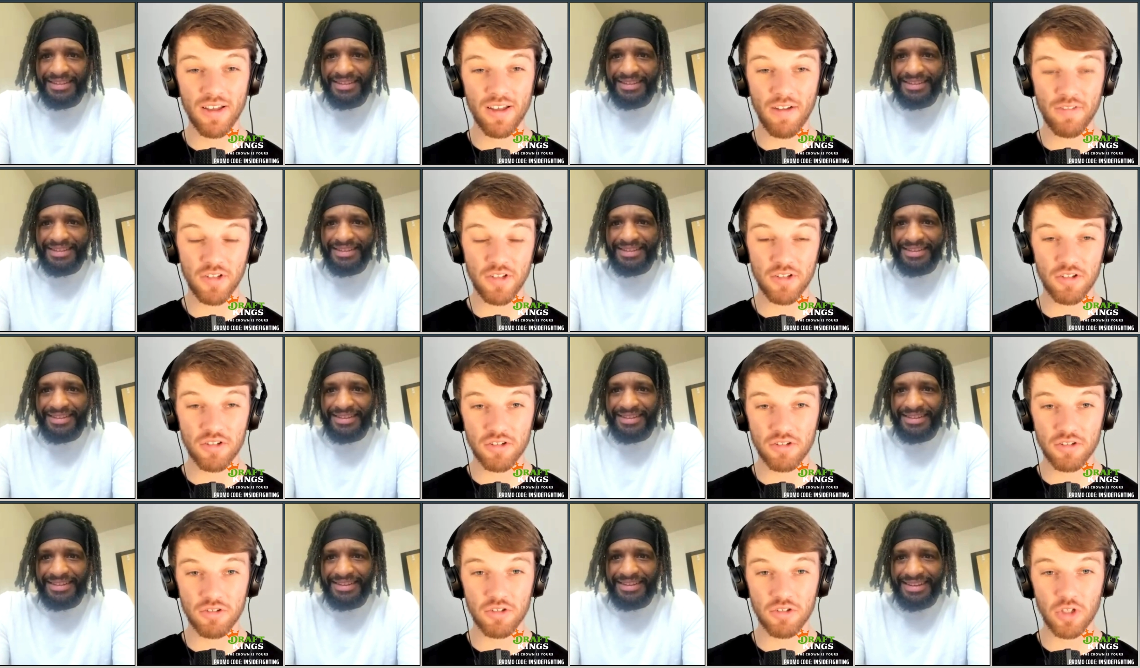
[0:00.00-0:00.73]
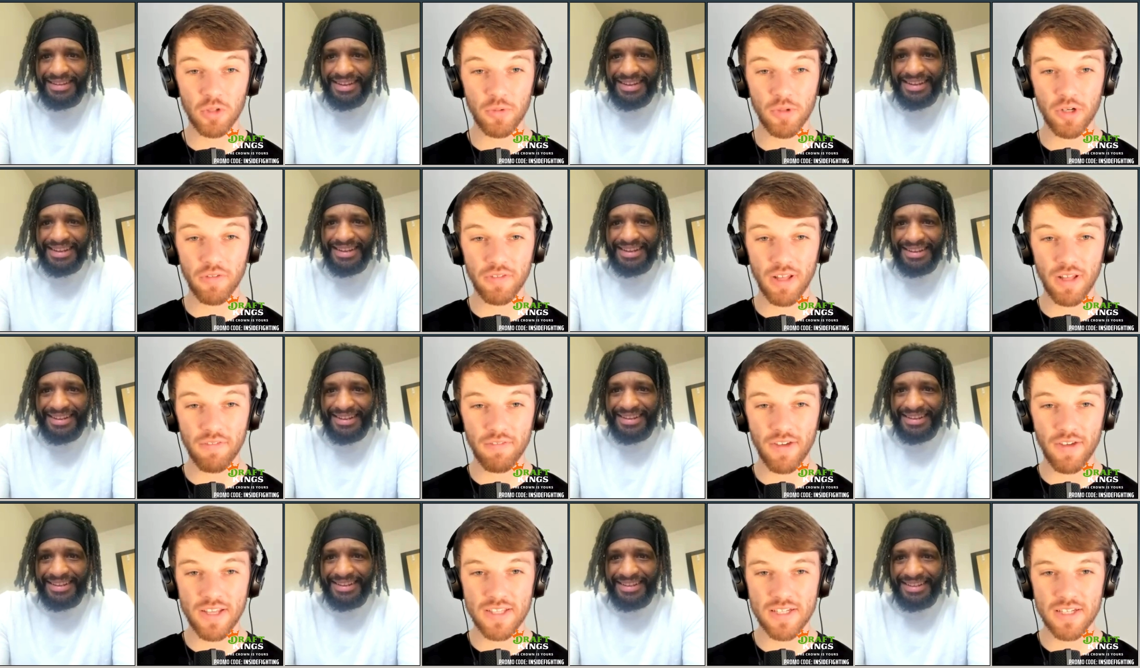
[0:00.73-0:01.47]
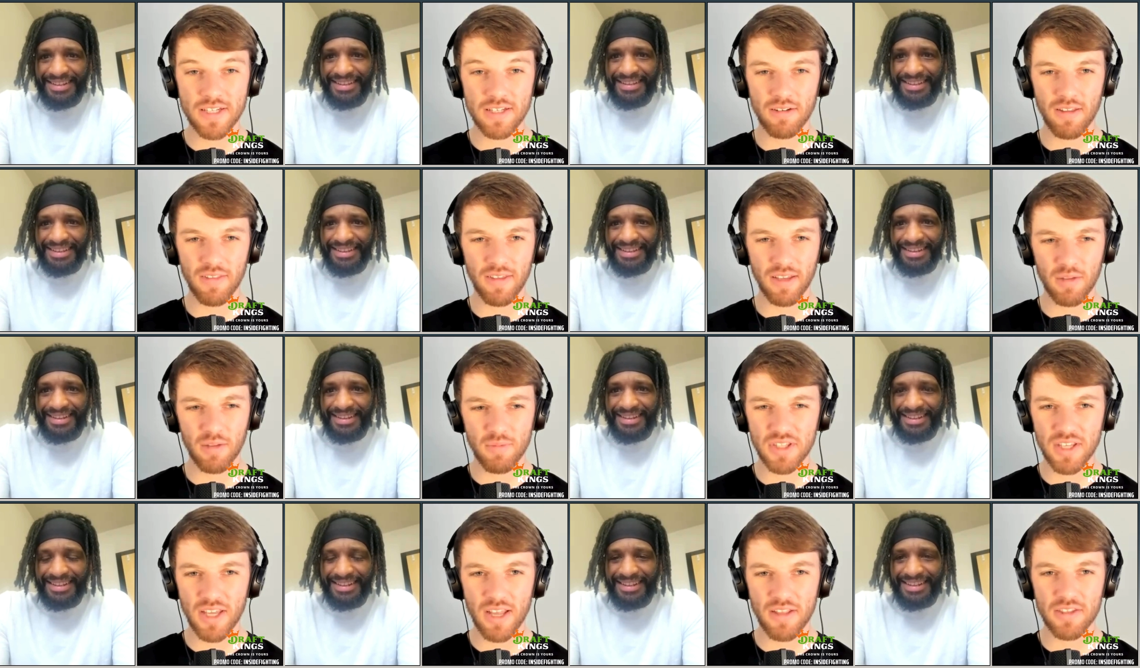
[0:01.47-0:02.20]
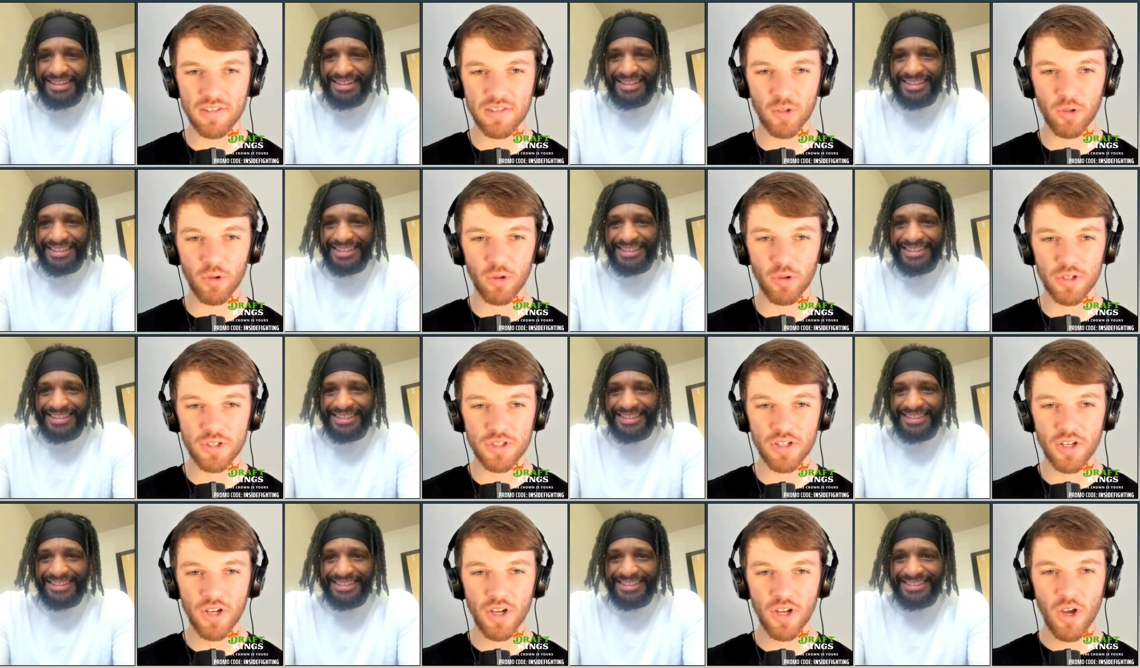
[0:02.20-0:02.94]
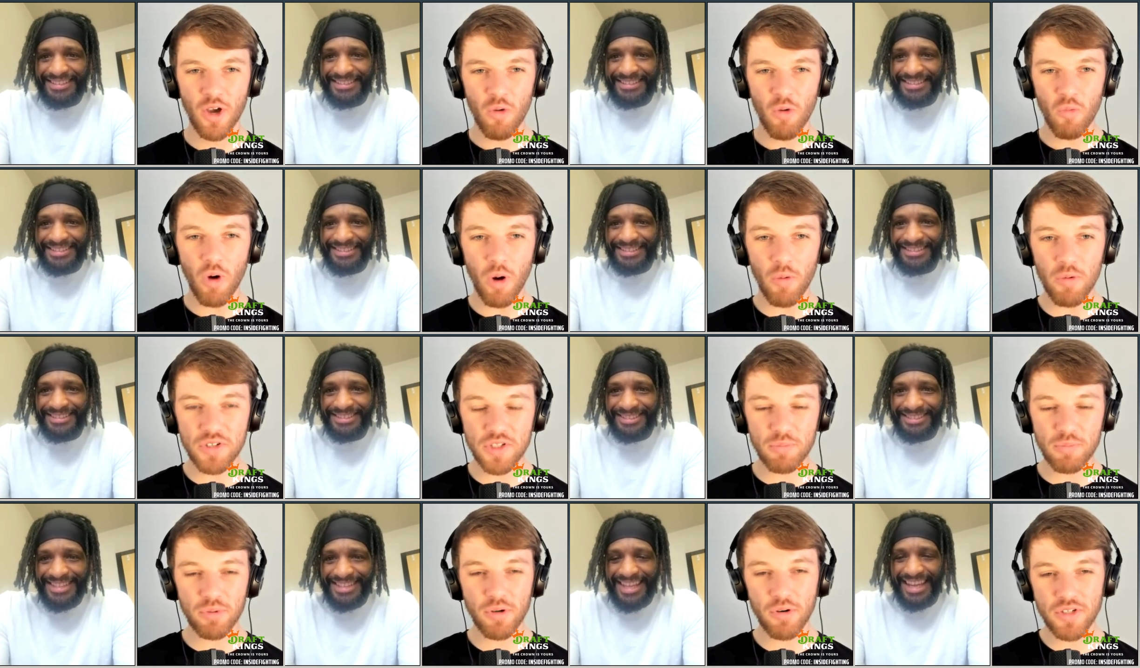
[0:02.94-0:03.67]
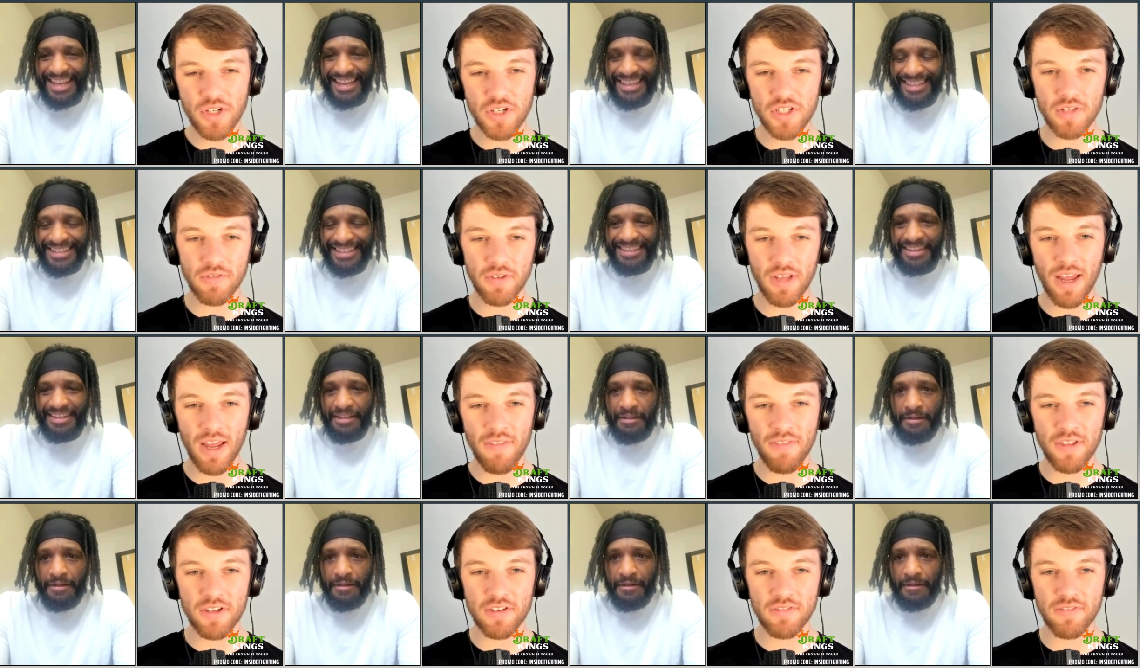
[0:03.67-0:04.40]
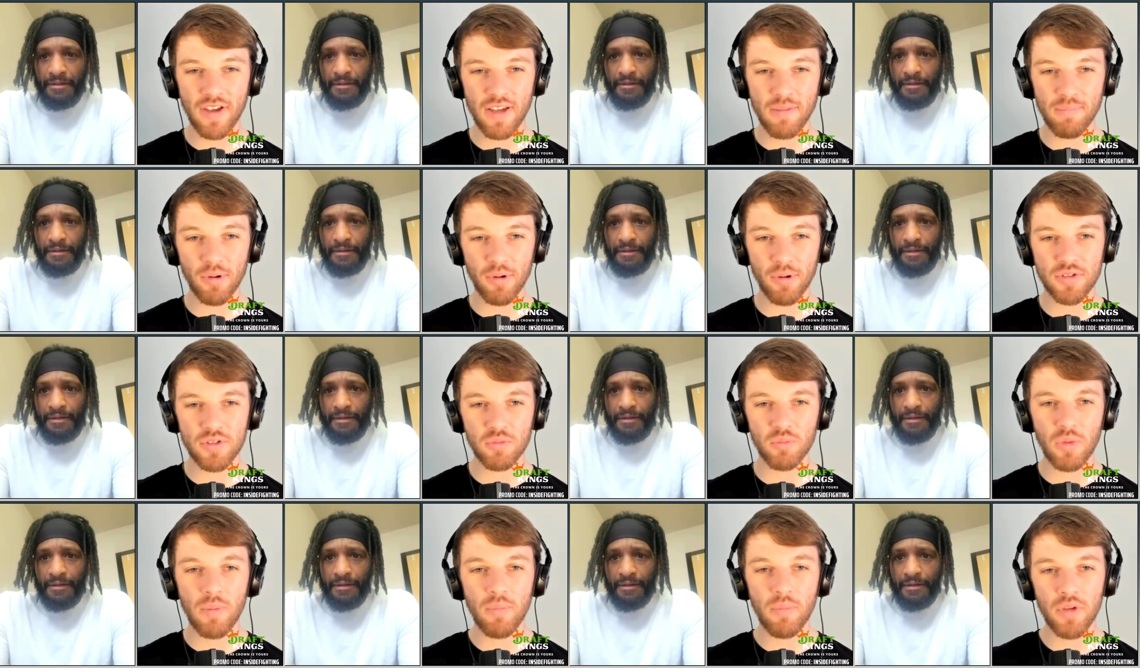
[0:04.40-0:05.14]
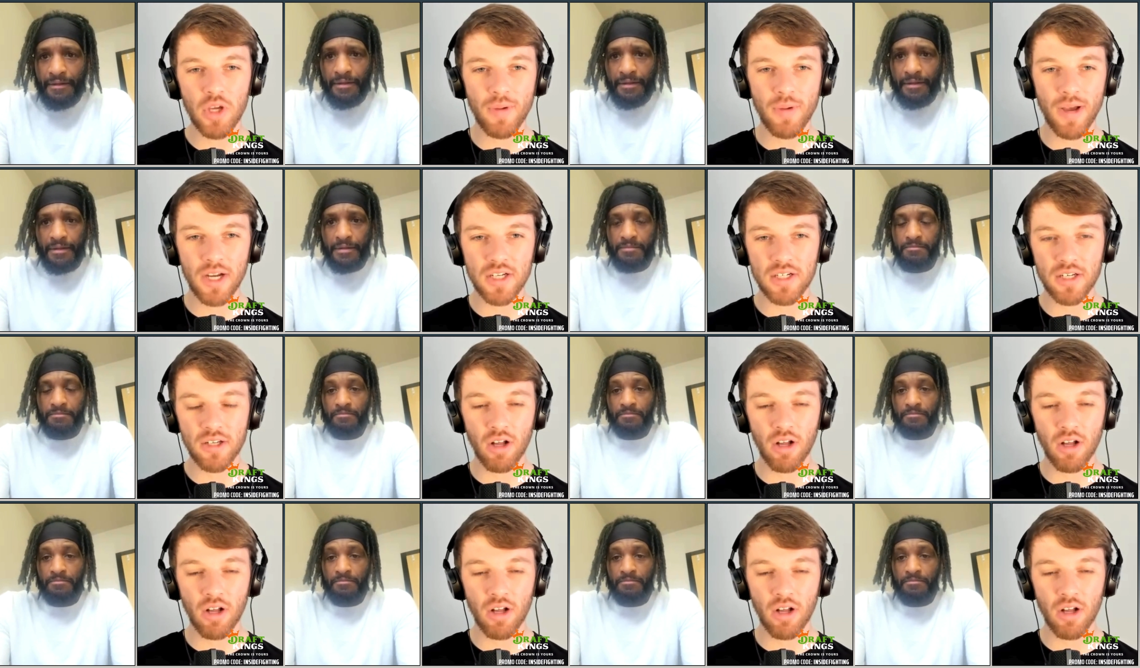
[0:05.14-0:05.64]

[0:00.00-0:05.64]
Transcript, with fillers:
Speaker 1: after just, just coming off that fight in, I think it was the end of August. What was the process of getting this fight booked and when were you actually